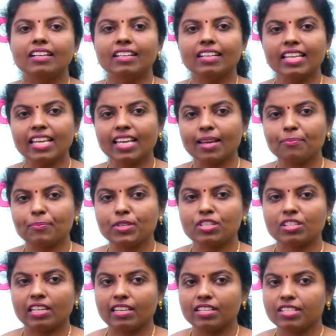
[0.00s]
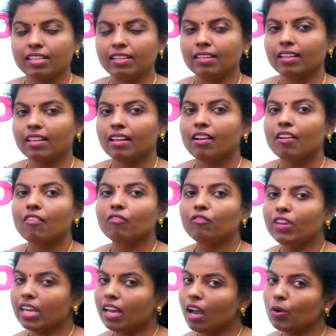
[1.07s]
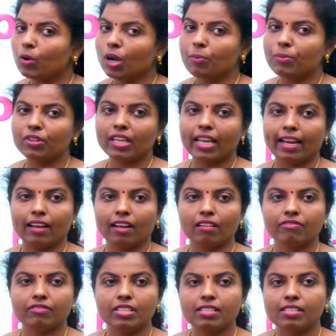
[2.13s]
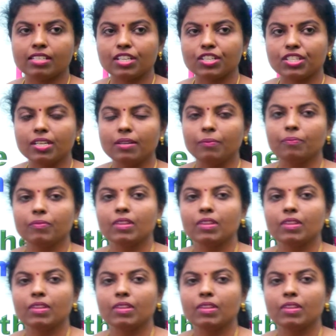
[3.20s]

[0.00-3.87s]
Recapitulation. We have come to the end of this session.